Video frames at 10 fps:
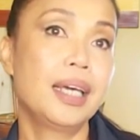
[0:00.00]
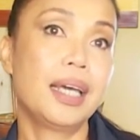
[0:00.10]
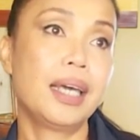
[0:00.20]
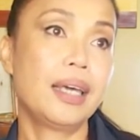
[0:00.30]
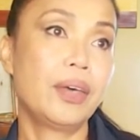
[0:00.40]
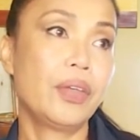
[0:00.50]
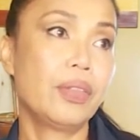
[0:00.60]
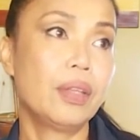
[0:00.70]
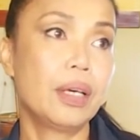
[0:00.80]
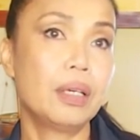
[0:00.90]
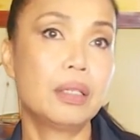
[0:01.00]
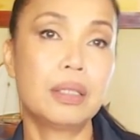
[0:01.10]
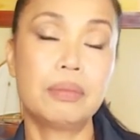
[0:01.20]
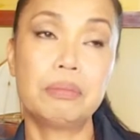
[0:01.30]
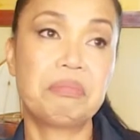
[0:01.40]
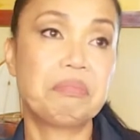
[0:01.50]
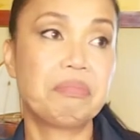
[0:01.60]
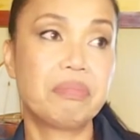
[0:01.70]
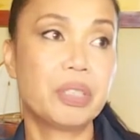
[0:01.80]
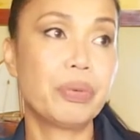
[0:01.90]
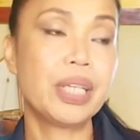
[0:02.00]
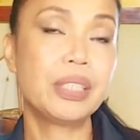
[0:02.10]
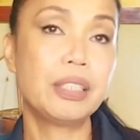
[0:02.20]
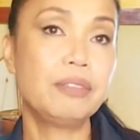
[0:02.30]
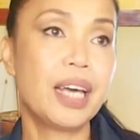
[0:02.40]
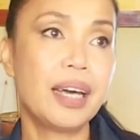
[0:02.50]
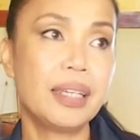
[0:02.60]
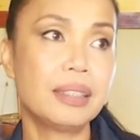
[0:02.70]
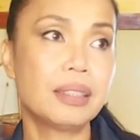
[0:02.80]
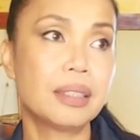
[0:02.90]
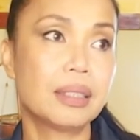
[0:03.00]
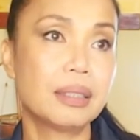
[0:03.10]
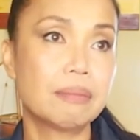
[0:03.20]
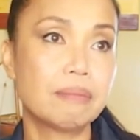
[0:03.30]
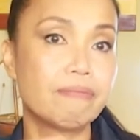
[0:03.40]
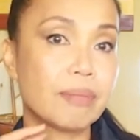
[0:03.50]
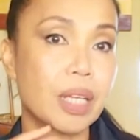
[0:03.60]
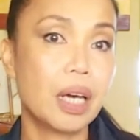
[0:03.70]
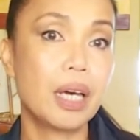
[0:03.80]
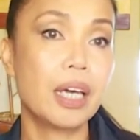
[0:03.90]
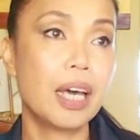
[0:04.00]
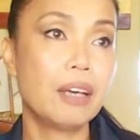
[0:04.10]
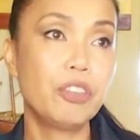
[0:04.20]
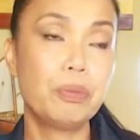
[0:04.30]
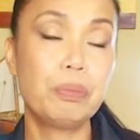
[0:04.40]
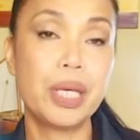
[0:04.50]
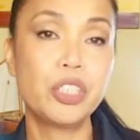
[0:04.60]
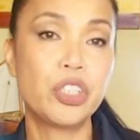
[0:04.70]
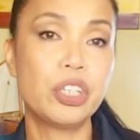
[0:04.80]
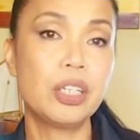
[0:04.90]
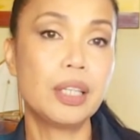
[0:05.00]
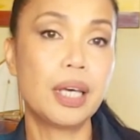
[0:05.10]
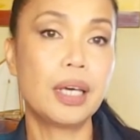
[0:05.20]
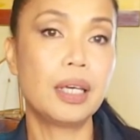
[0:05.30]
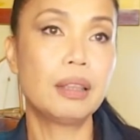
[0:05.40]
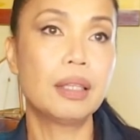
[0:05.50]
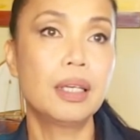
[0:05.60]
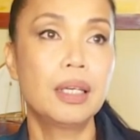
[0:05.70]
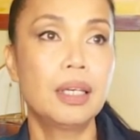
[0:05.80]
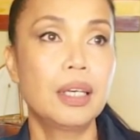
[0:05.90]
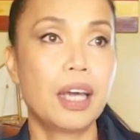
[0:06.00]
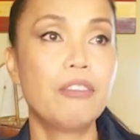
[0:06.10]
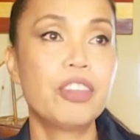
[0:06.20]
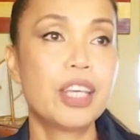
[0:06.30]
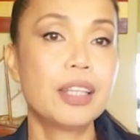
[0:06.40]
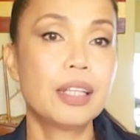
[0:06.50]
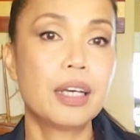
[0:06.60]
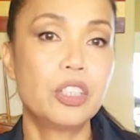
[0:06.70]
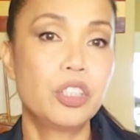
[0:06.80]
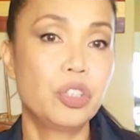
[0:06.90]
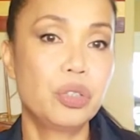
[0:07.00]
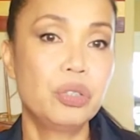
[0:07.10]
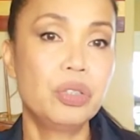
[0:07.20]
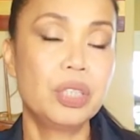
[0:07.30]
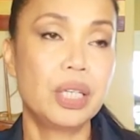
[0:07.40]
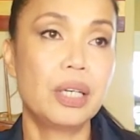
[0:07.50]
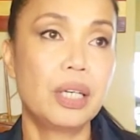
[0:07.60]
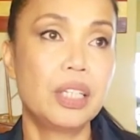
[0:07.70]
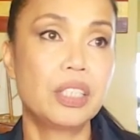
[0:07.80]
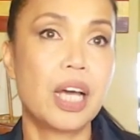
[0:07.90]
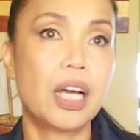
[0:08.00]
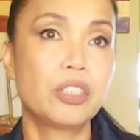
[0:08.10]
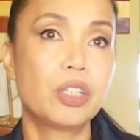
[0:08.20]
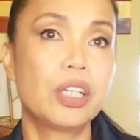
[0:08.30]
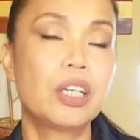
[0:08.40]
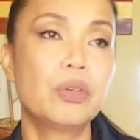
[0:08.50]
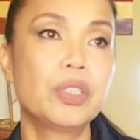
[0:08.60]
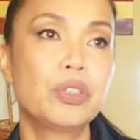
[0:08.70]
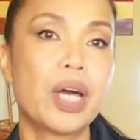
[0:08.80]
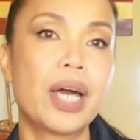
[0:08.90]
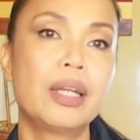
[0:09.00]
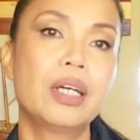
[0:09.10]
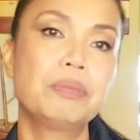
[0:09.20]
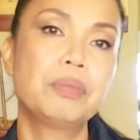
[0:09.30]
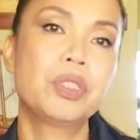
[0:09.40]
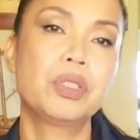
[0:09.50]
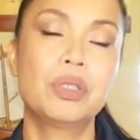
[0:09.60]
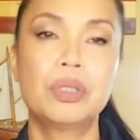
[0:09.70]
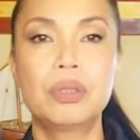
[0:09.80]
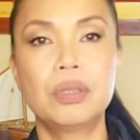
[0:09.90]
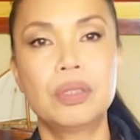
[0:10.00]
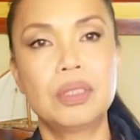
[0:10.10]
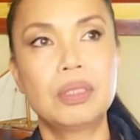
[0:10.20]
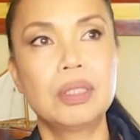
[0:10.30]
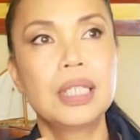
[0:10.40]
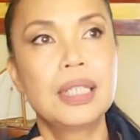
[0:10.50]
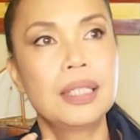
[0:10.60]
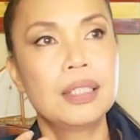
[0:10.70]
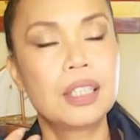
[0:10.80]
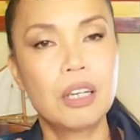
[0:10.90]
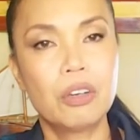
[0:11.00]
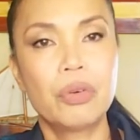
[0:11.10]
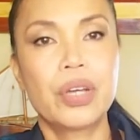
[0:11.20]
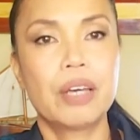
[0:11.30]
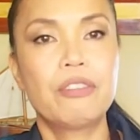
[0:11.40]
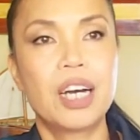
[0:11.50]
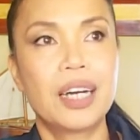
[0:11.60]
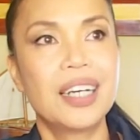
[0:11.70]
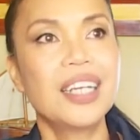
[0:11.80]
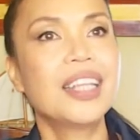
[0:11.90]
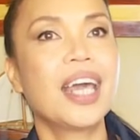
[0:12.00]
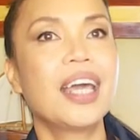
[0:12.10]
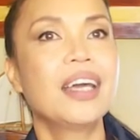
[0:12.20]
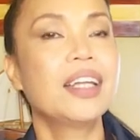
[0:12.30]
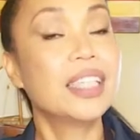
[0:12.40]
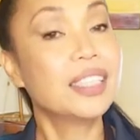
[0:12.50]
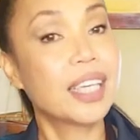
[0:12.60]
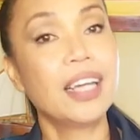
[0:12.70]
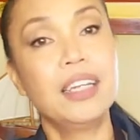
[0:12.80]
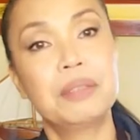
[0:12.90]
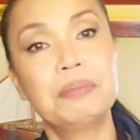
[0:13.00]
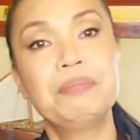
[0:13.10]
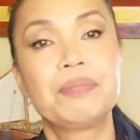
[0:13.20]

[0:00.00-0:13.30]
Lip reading: And the rest of that, I have to make sure that everything that I do is actually going to add up to the glory of God and His kingdom.